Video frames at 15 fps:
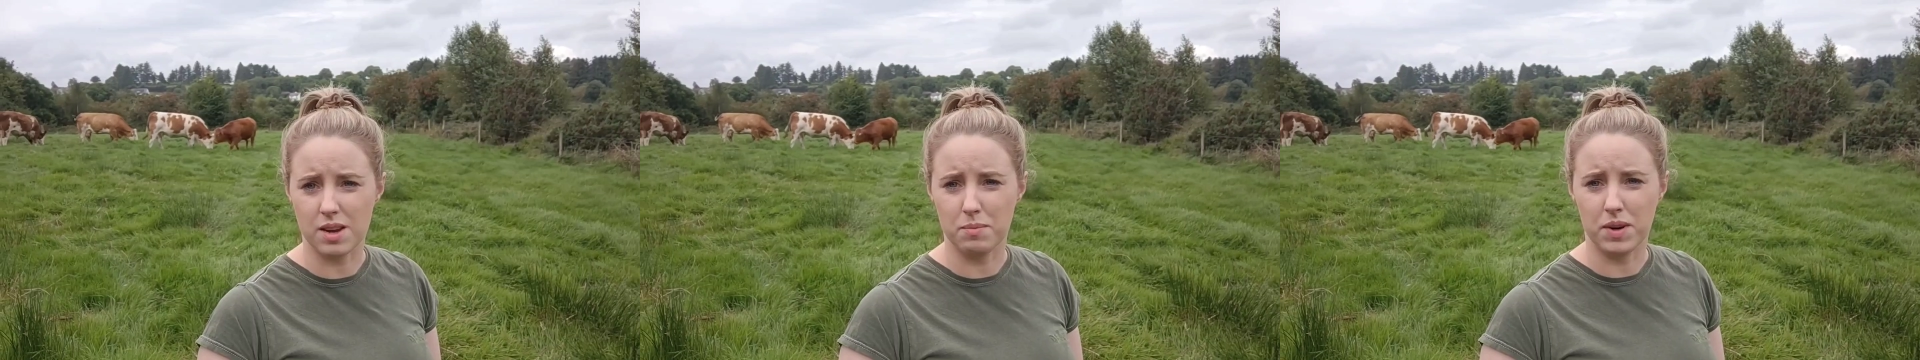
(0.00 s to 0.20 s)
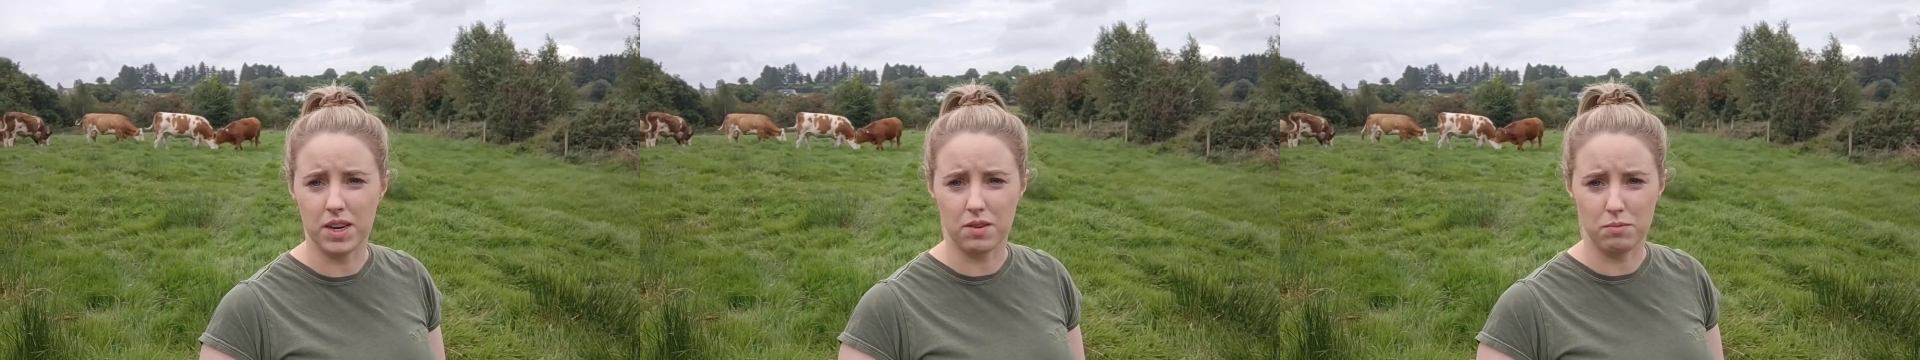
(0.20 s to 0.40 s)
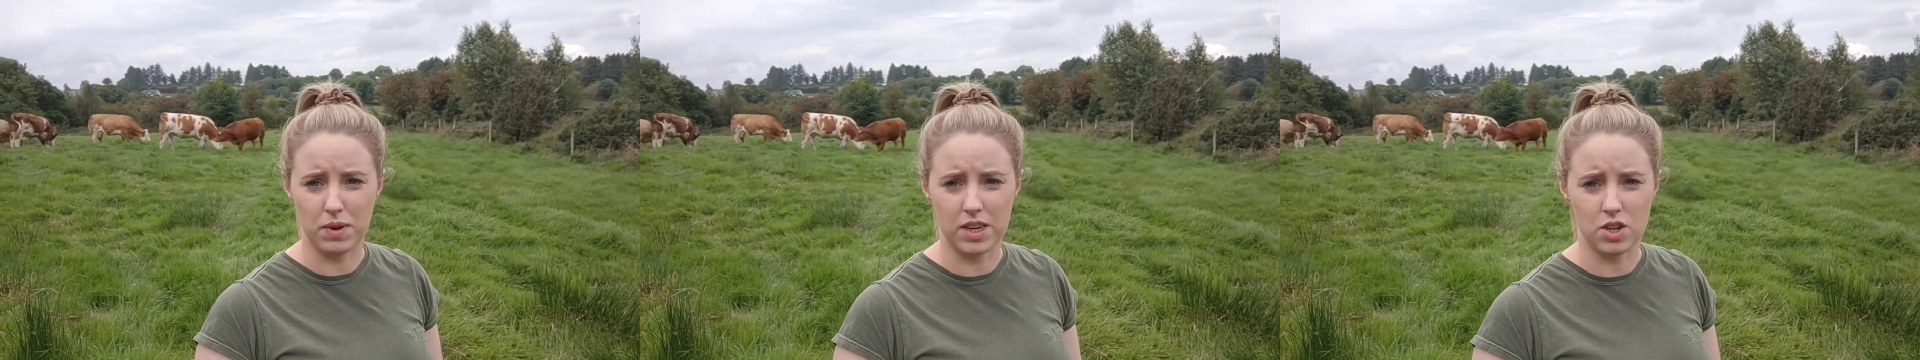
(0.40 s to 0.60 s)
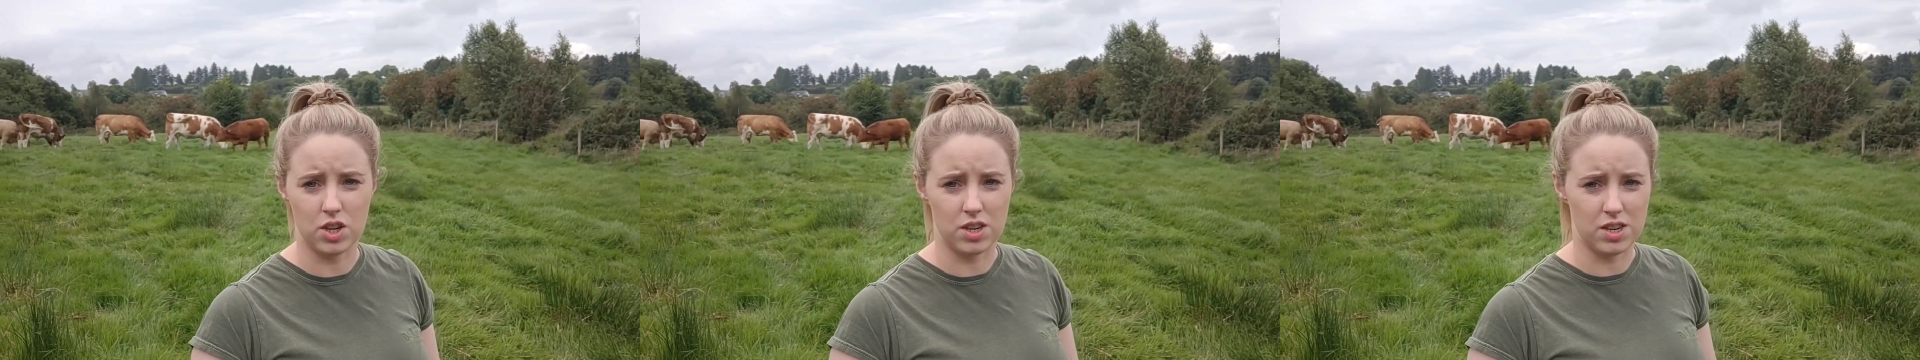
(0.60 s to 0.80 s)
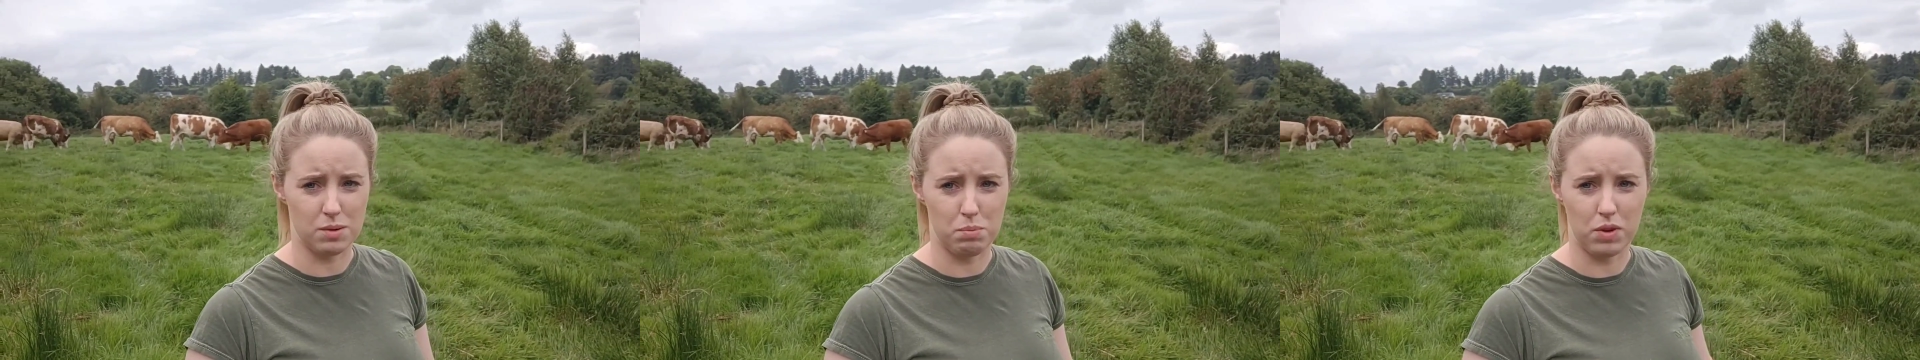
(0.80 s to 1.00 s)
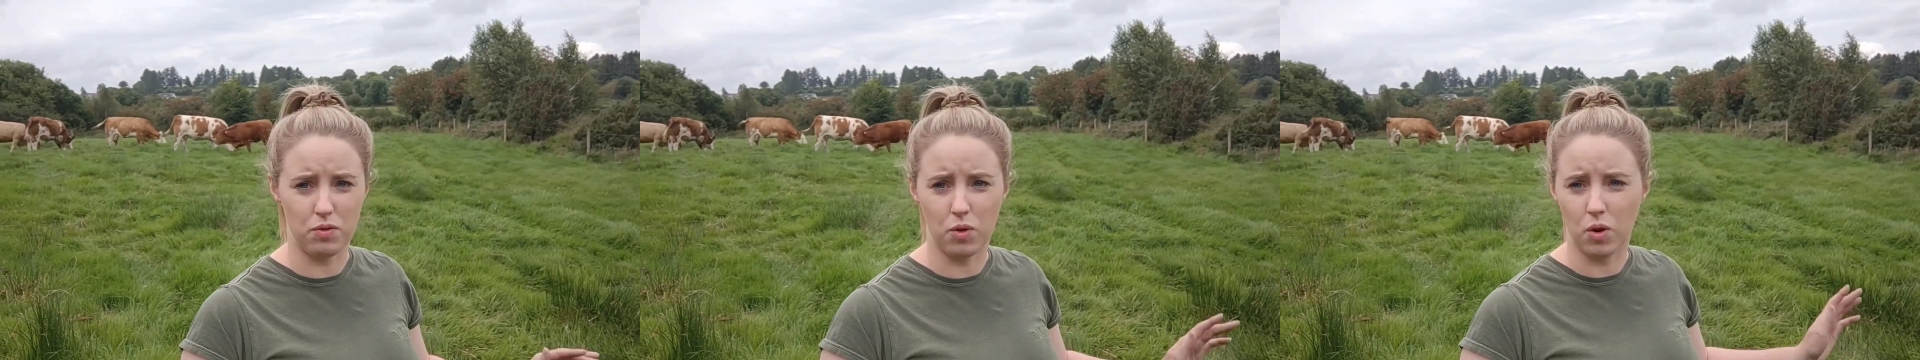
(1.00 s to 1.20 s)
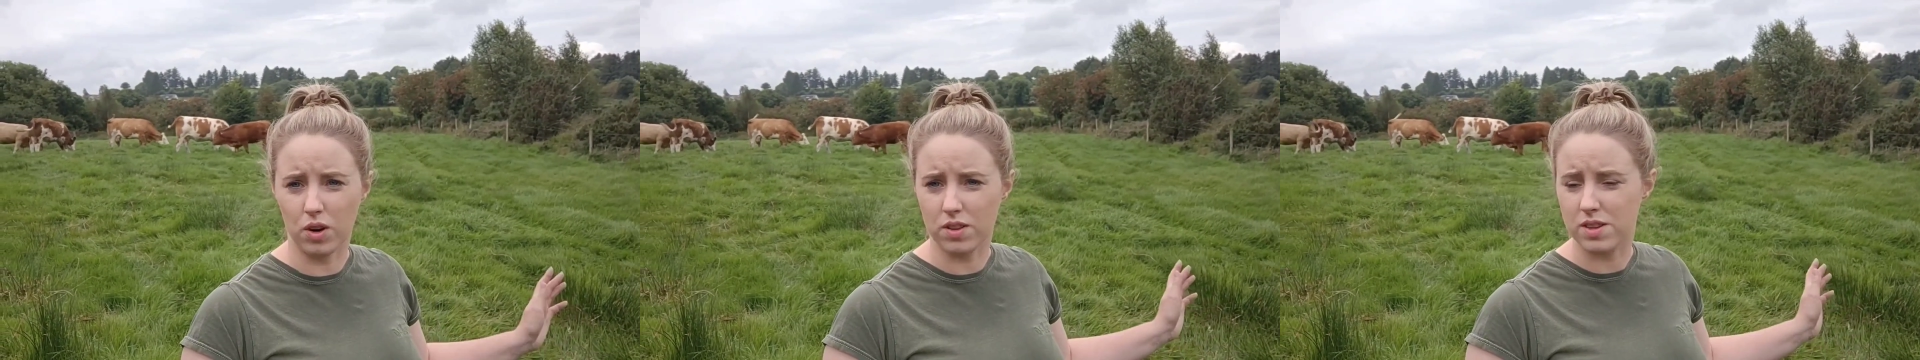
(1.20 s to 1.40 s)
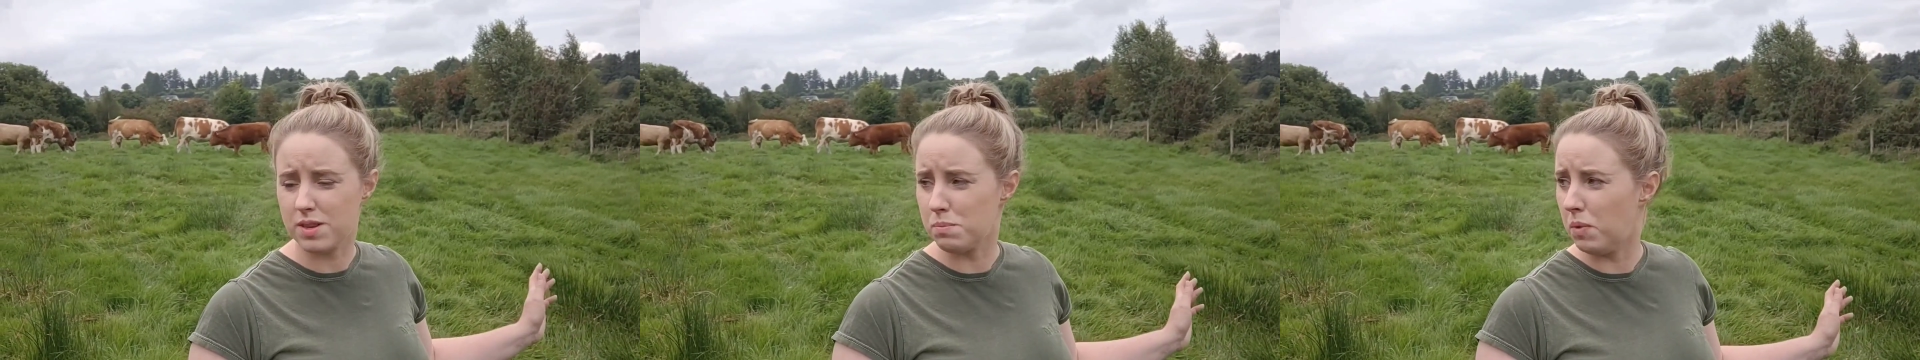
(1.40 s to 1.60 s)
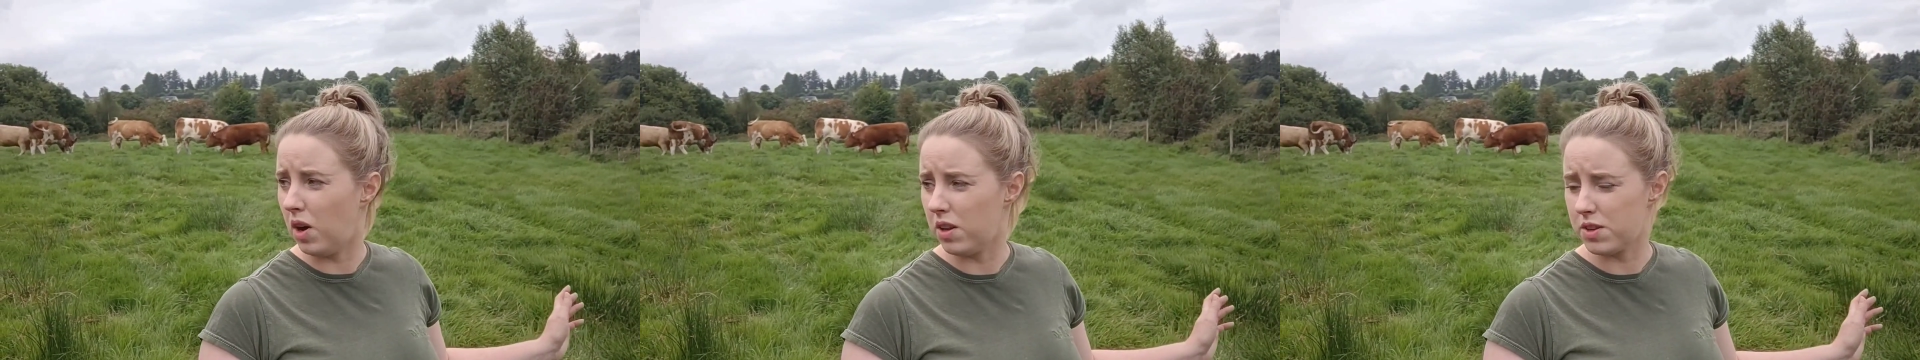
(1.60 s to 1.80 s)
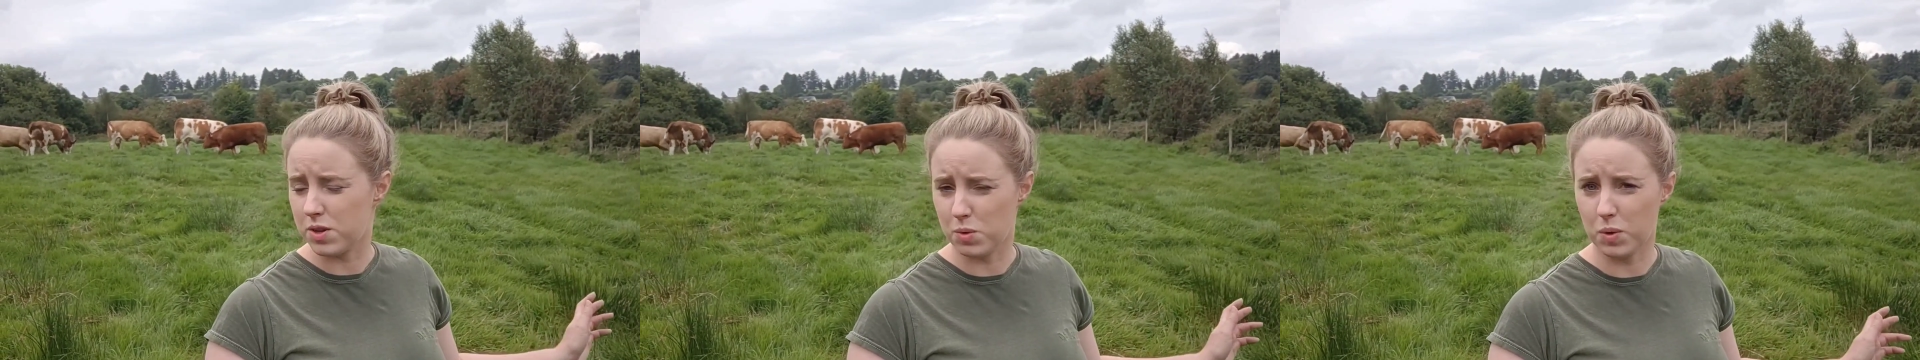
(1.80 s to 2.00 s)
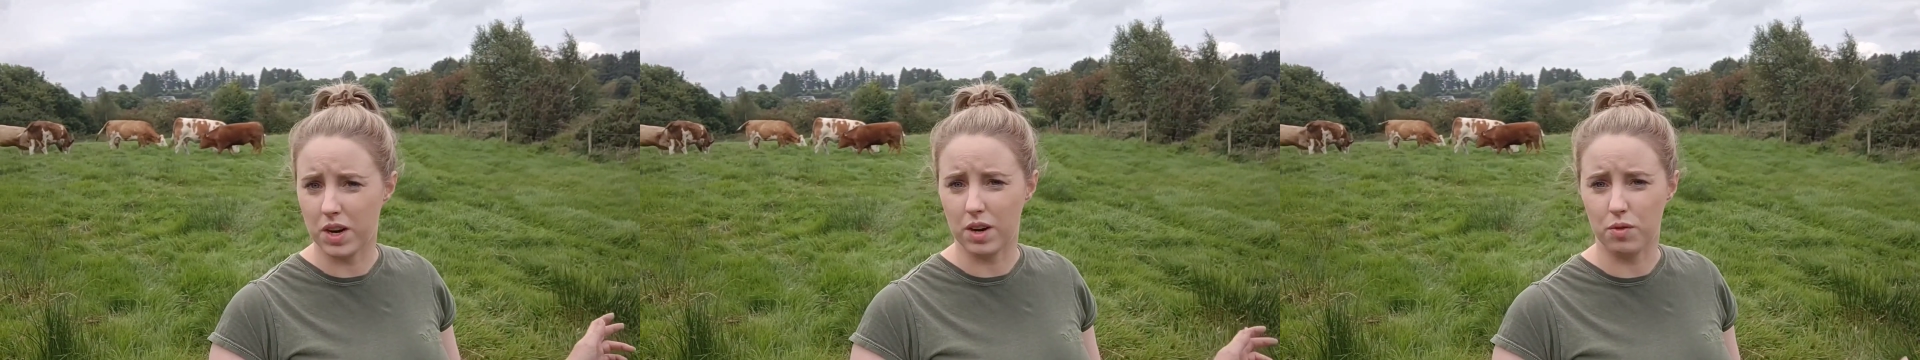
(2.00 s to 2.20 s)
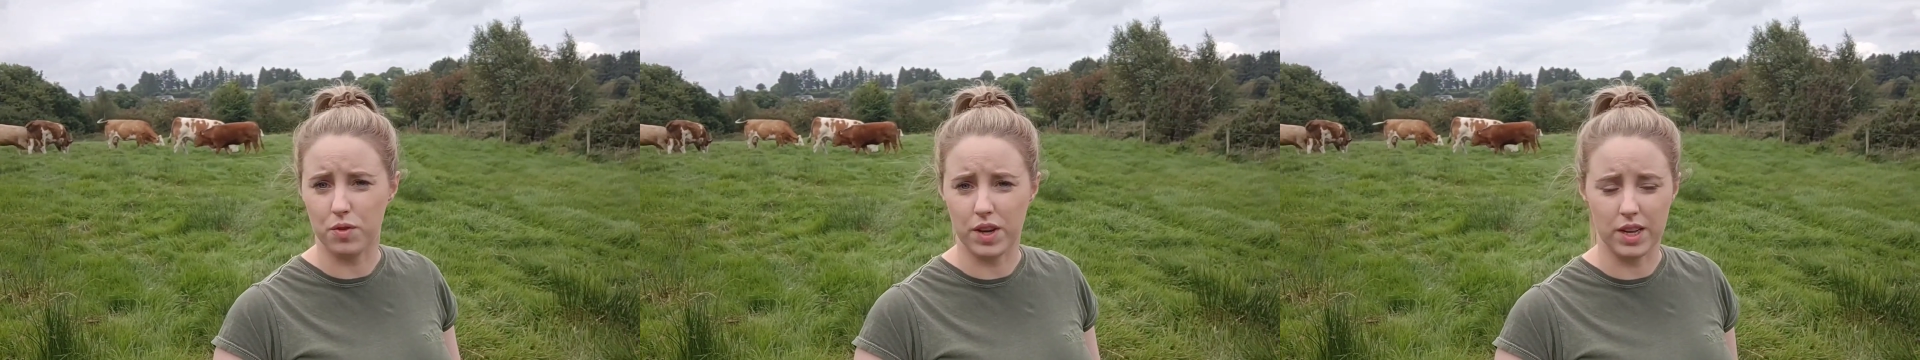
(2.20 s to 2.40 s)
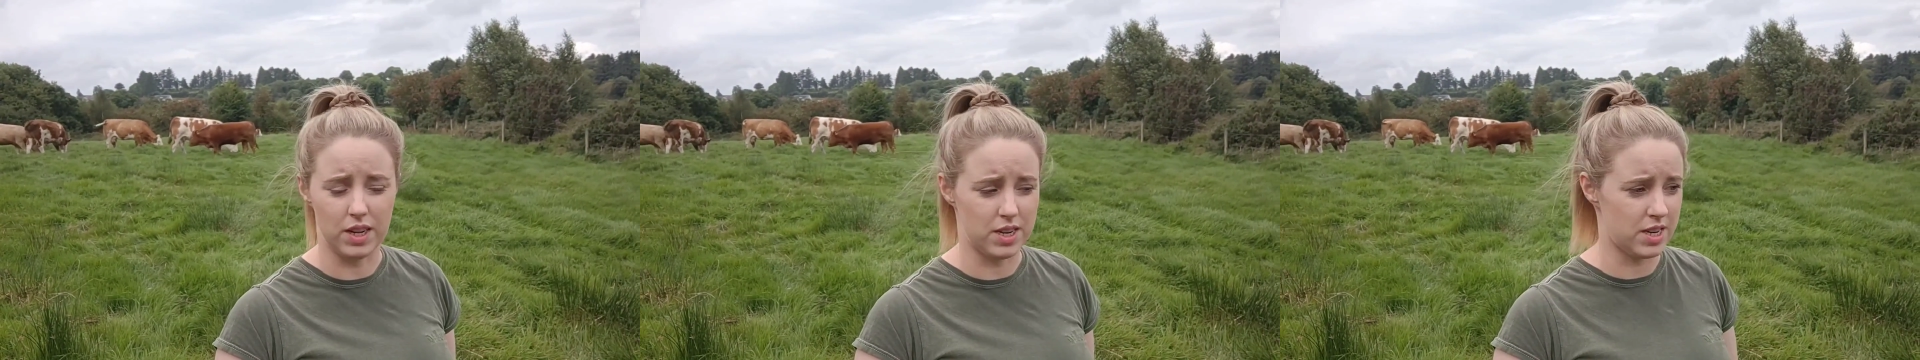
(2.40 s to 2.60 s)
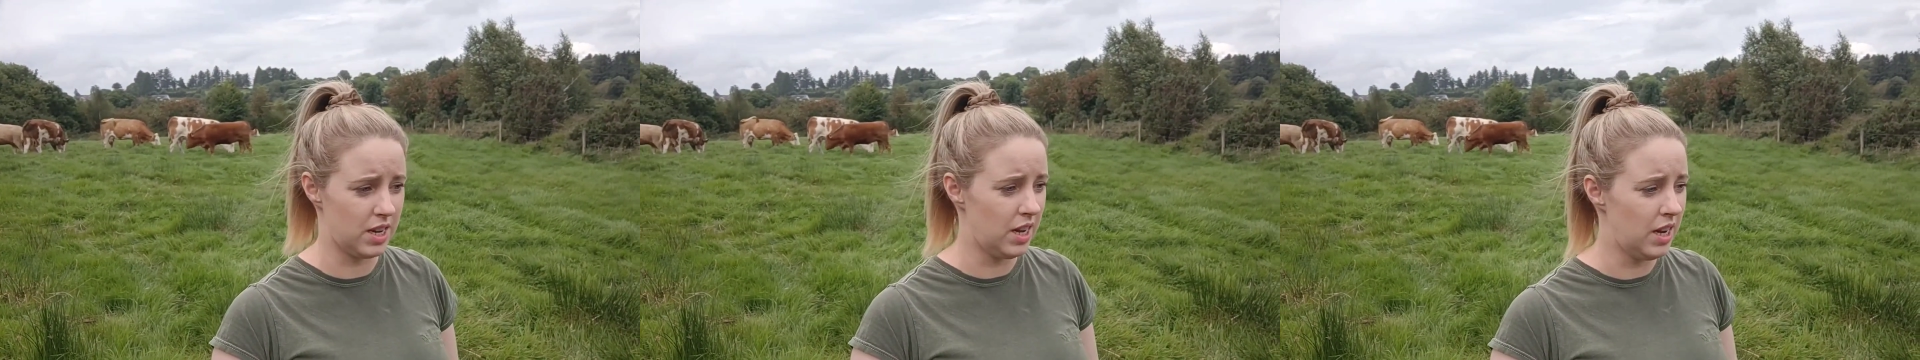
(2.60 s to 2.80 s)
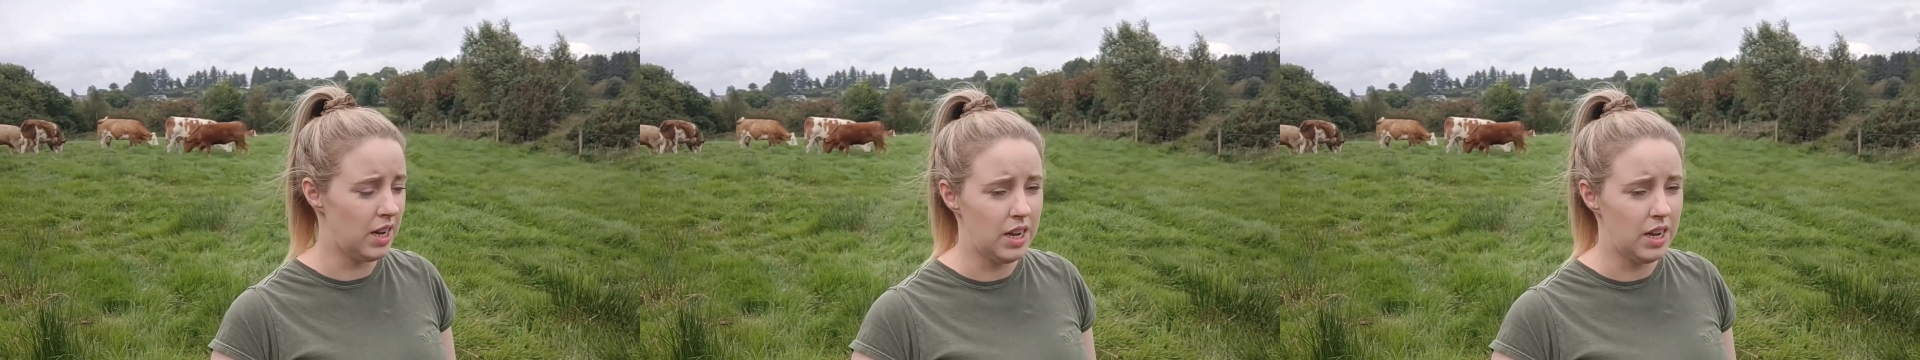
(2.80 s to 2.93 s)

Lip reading: I might have mentioned it before, the small square field.